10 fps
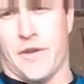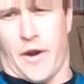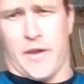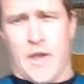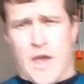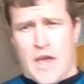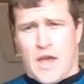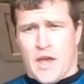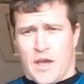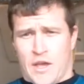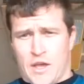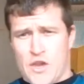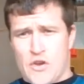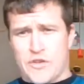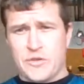sorry.
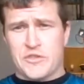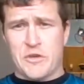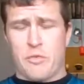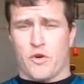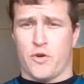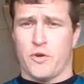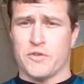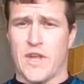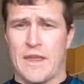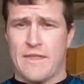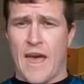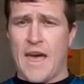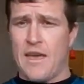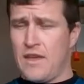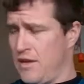You could do simple curls like
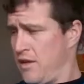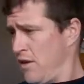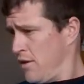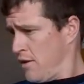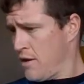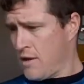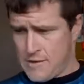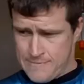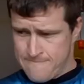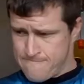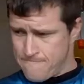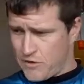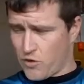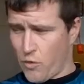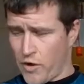that.
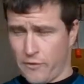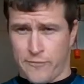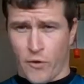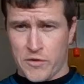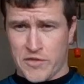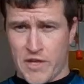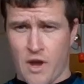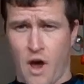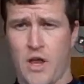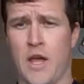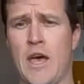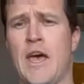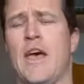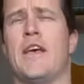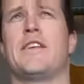So what you're focusing on
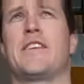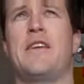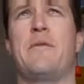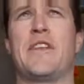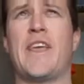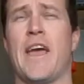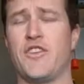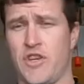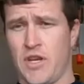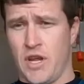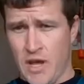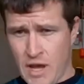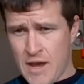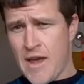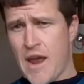is keeping tension
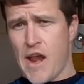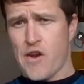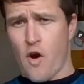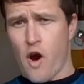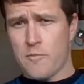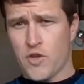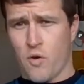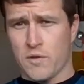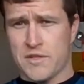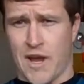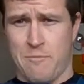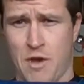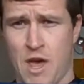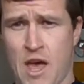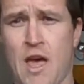in your arms the whole time
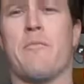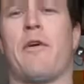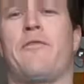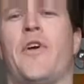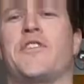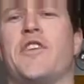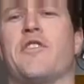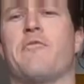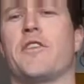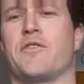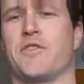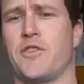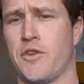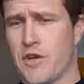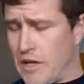by flexing your muscles.
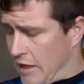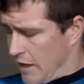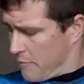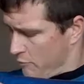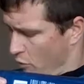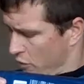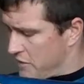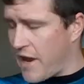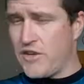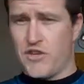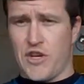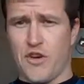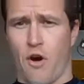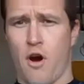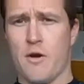So you're going to keep more tension in
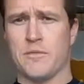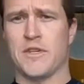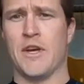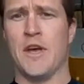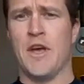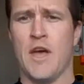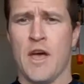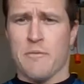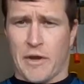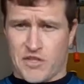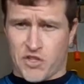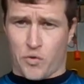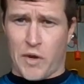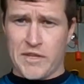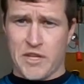your arms by
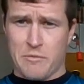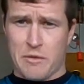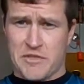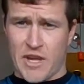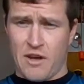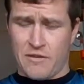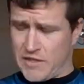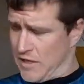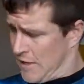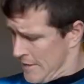squeezing them themselves